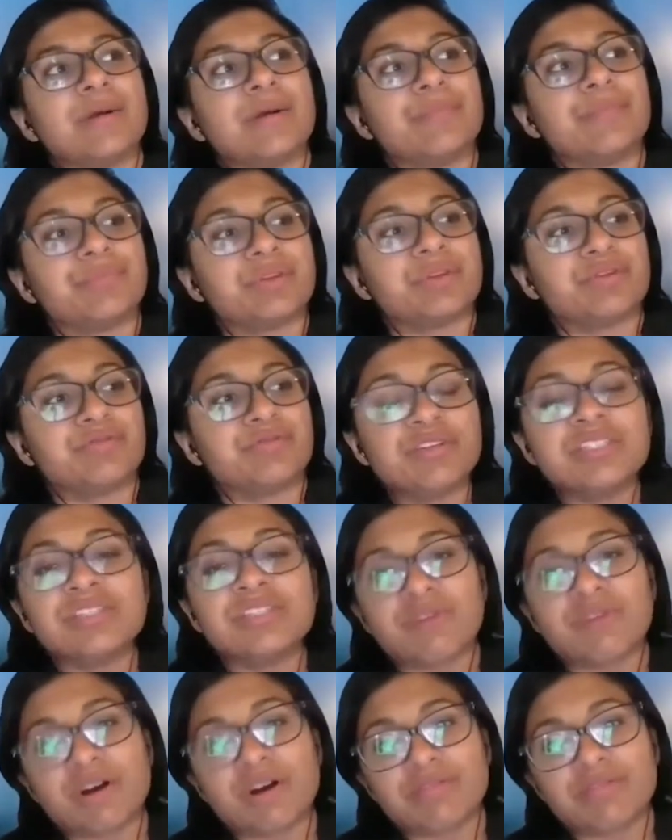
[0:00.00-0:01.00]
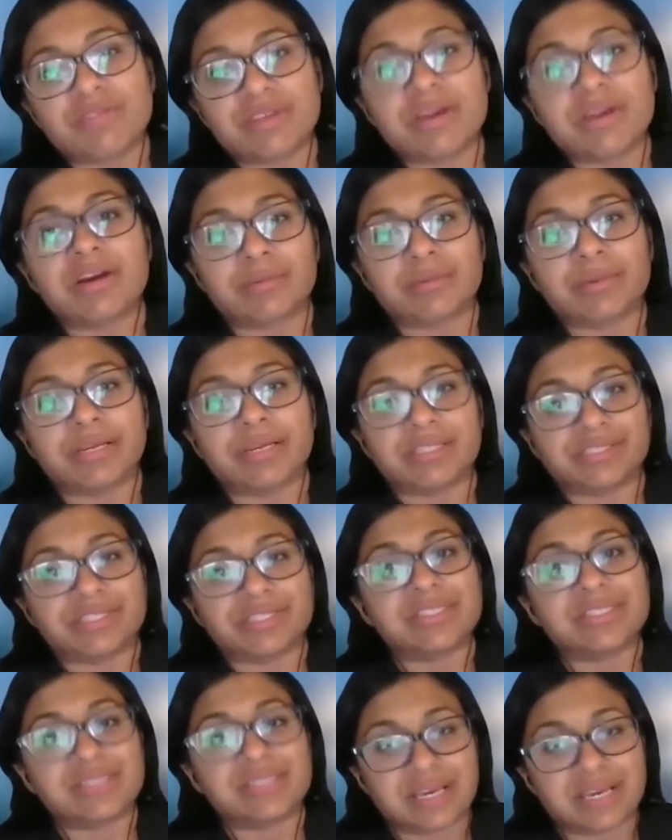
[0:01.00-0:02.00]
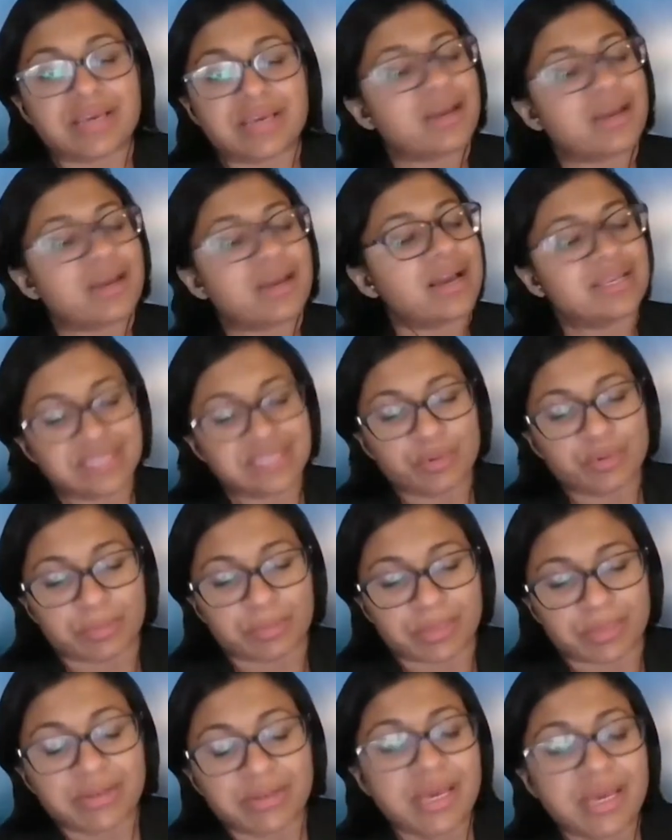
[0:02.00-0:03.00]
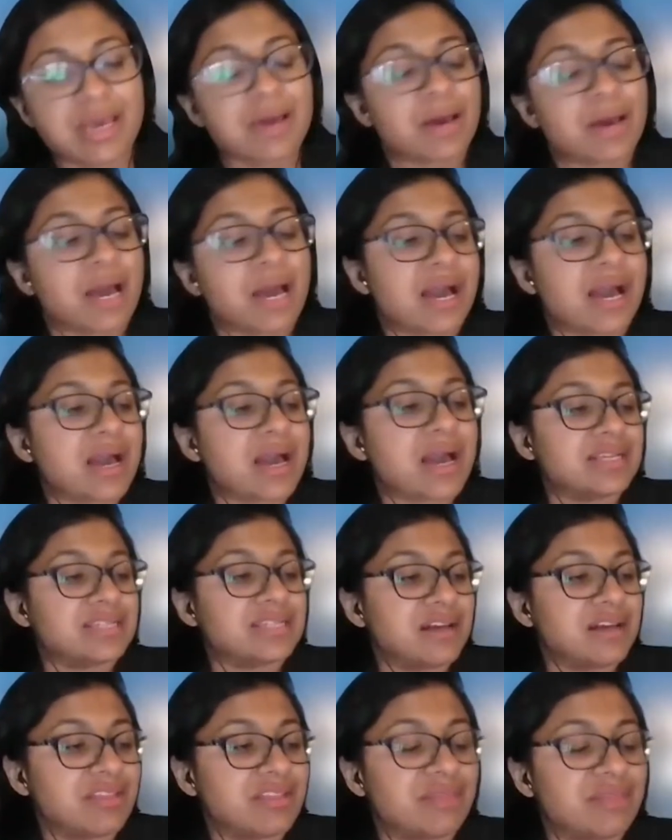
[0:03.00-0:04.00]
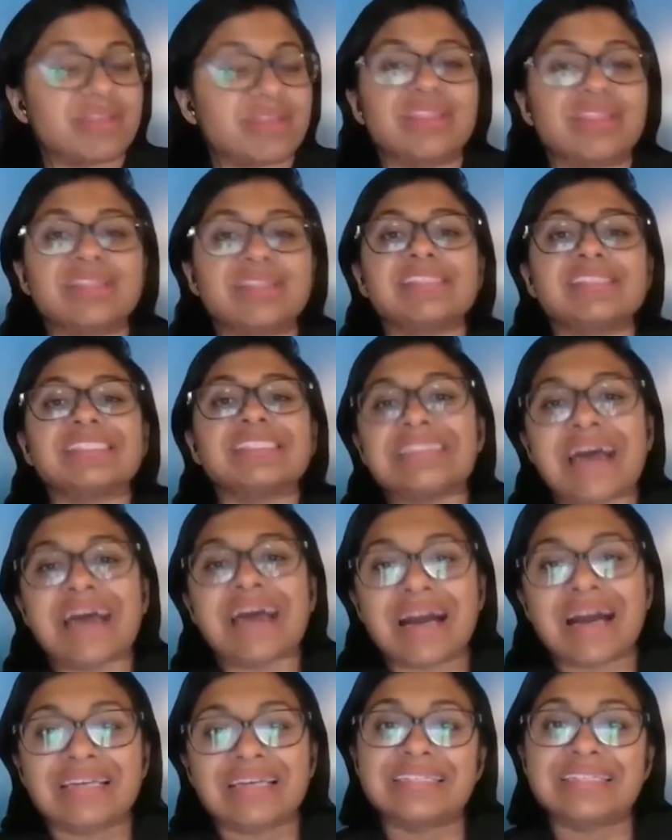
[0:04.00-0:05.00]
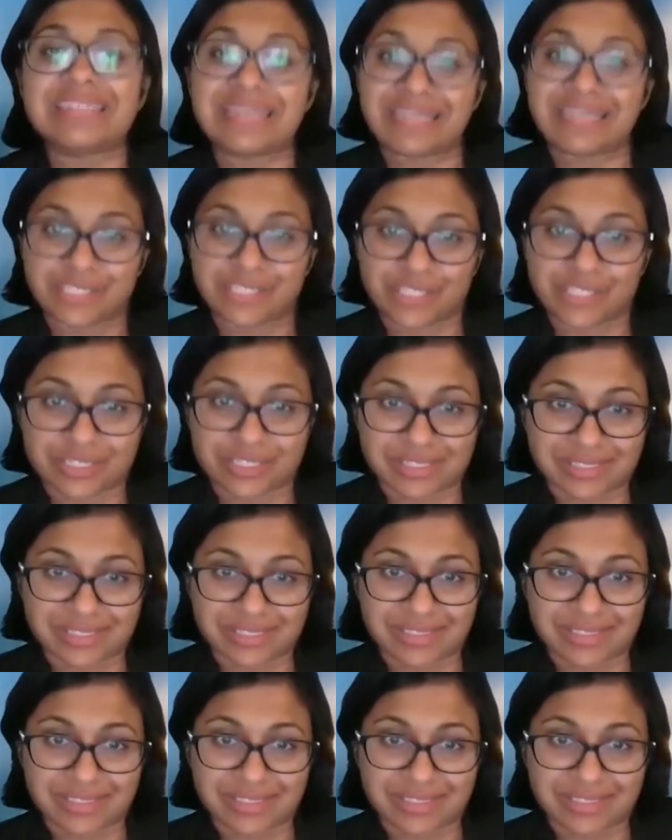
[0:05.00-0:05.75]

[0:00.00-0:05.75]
first of all, for the younger patients, I see women, I tell them that this is not contagious.